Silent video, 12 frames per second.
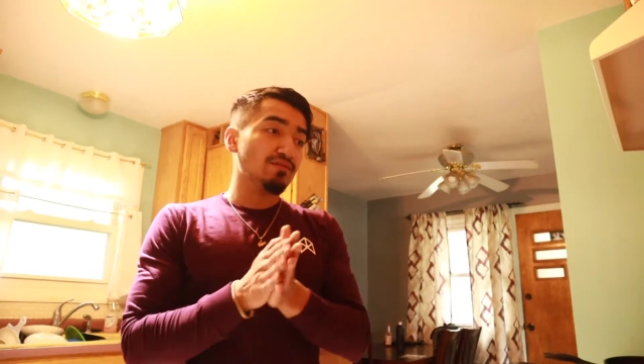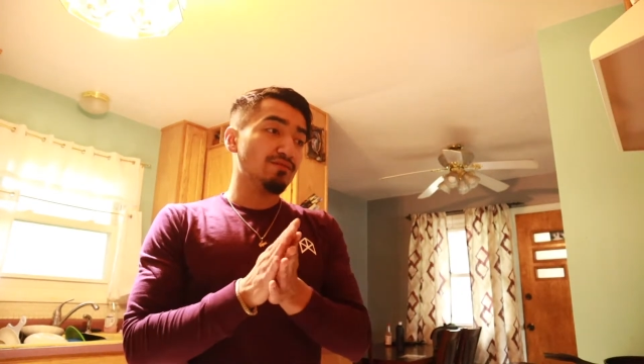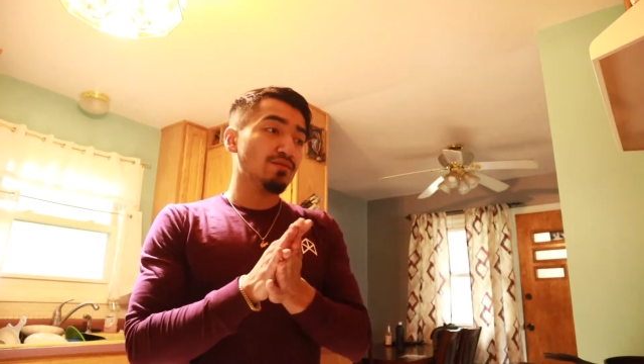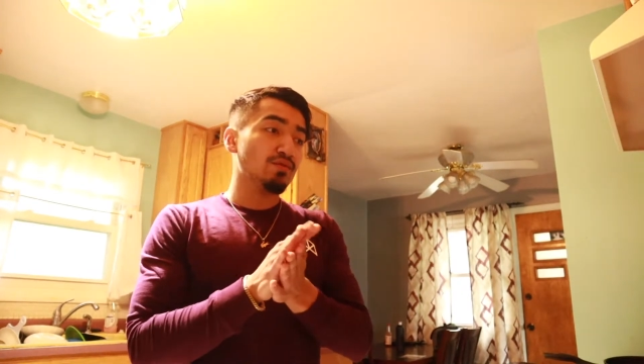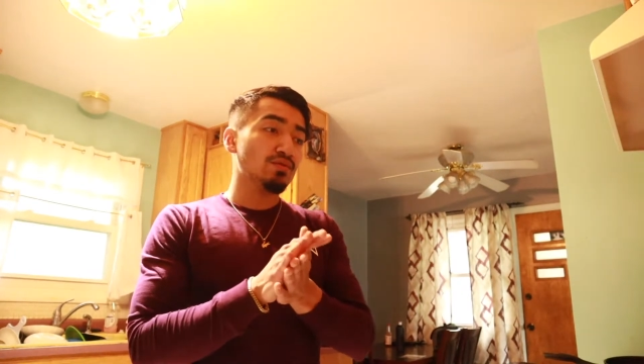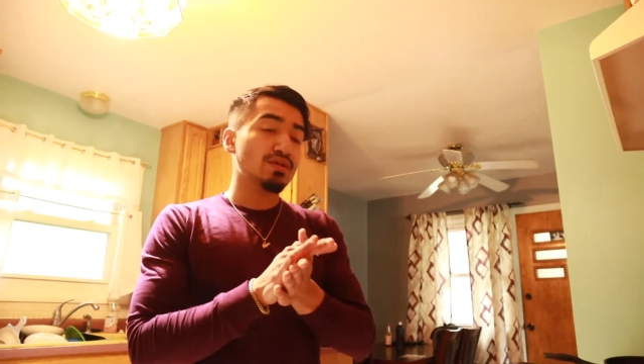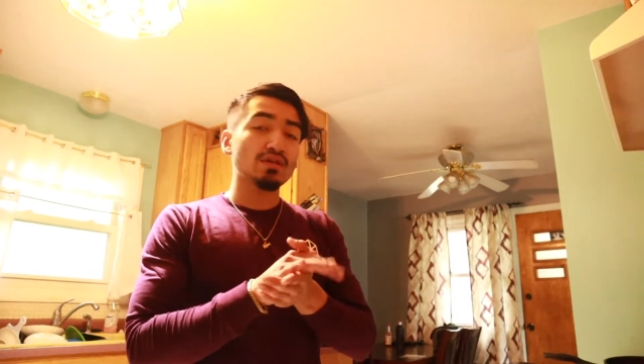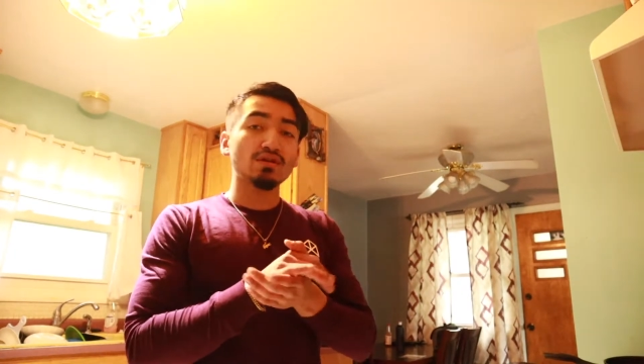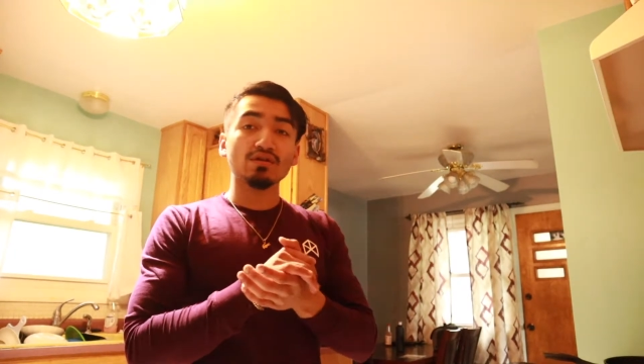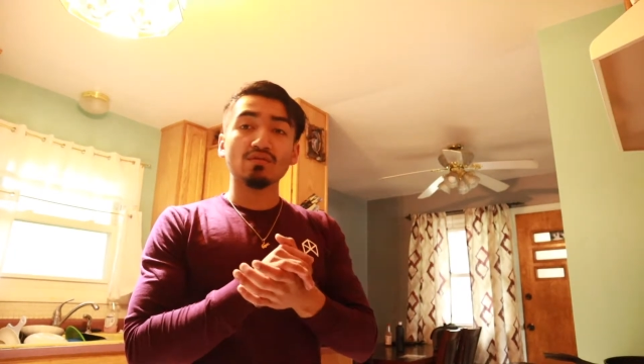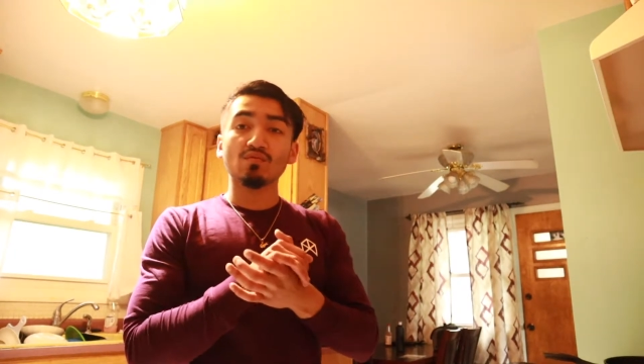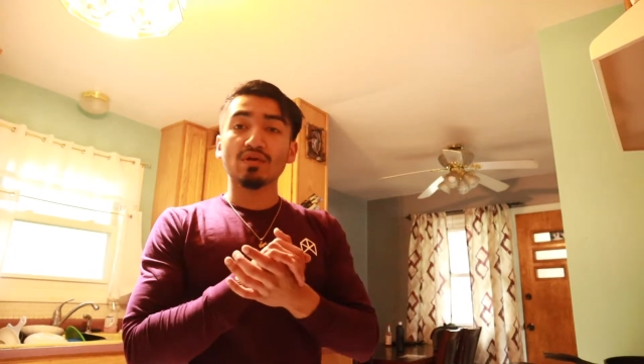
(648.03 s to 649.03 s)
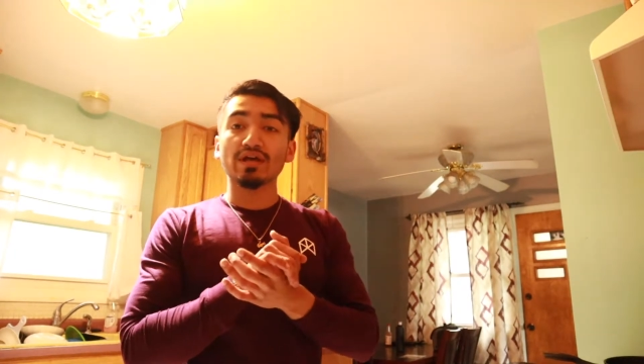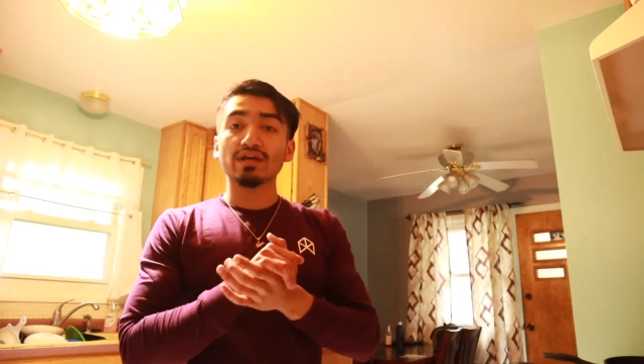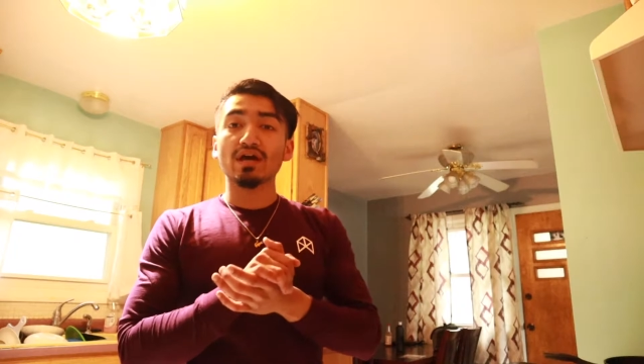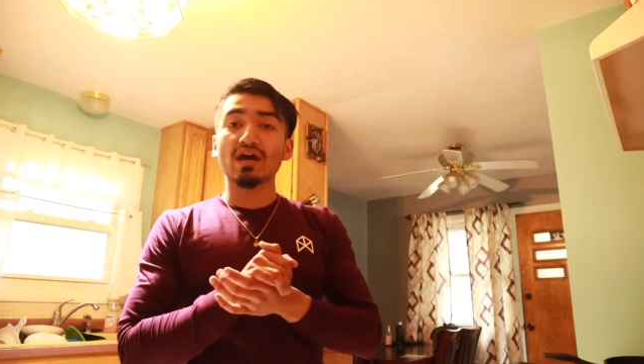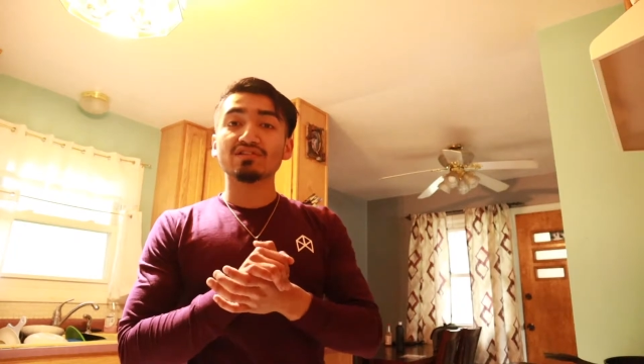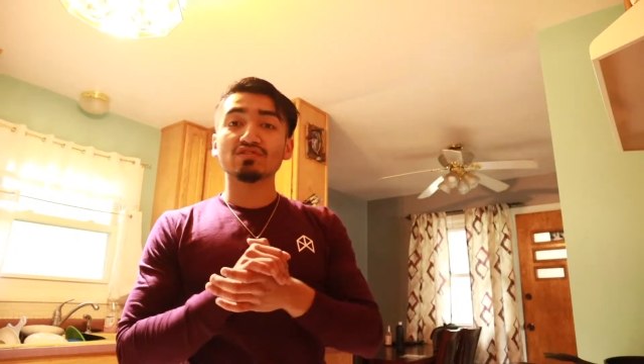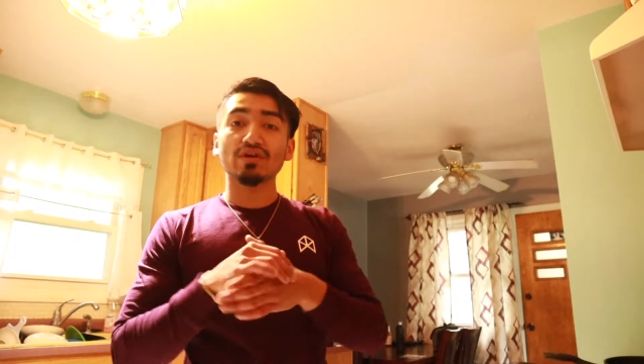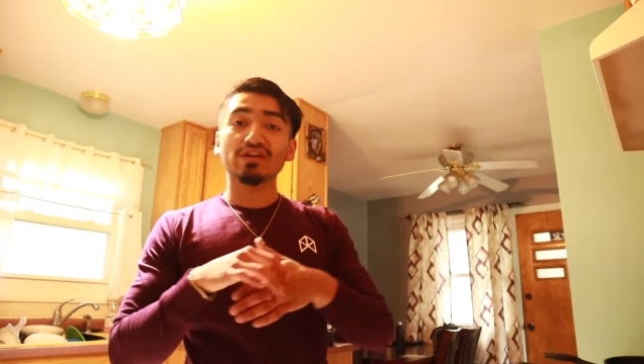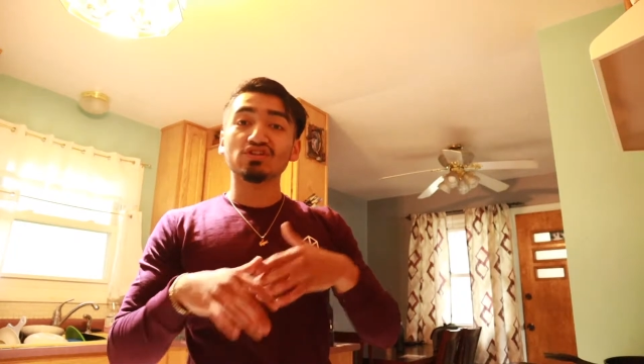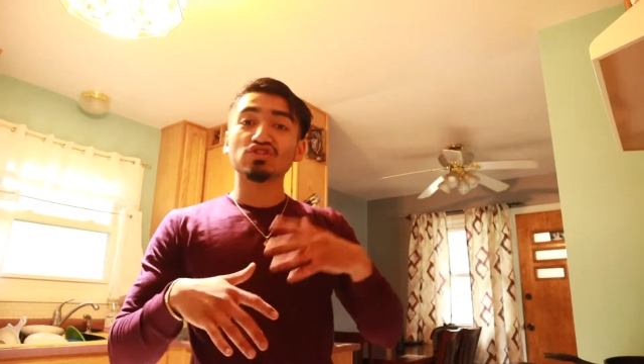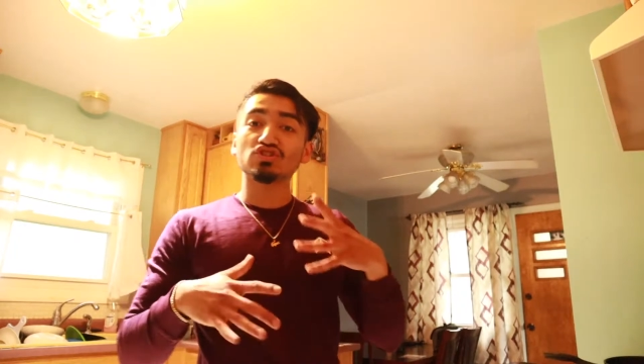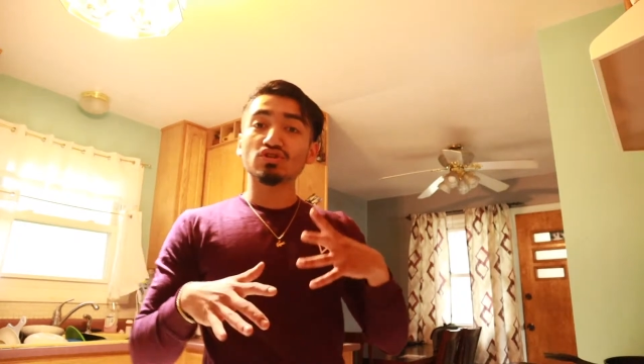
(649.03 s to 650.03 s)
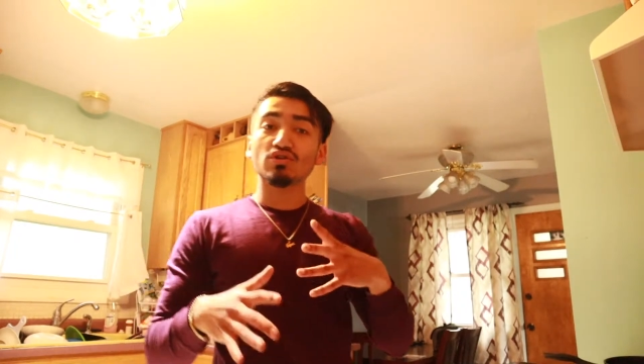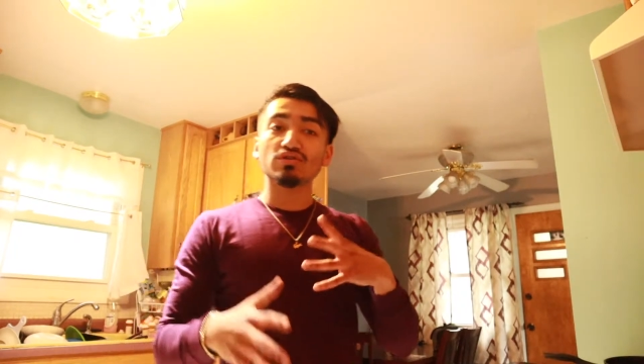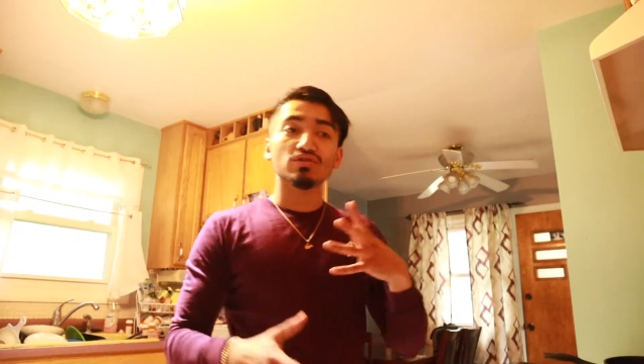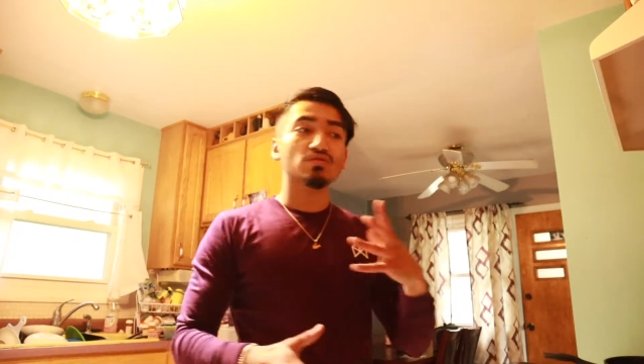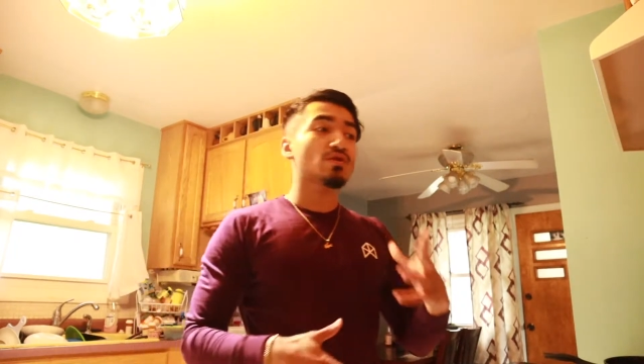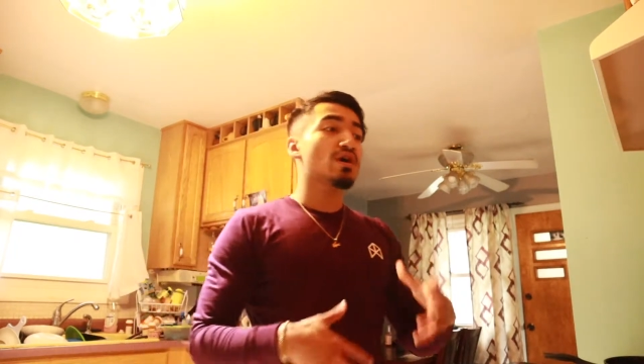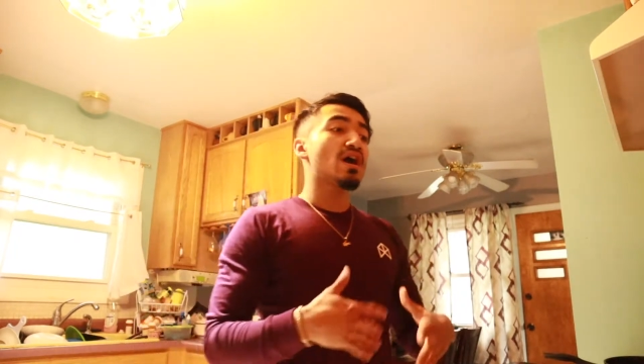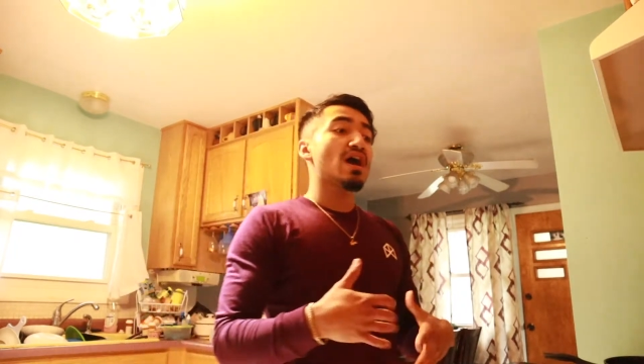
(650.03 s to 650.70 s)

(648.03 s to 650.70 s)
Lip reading: food here, what I got, so I could show you